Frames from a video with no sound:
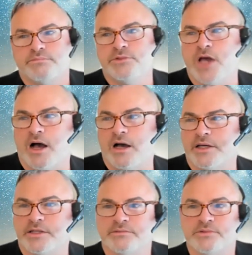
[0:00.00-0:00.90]

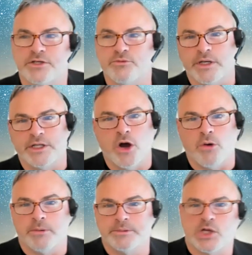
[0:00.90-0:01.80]
young and didn't really know
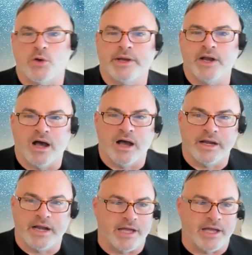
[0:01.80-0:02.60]
what was going on.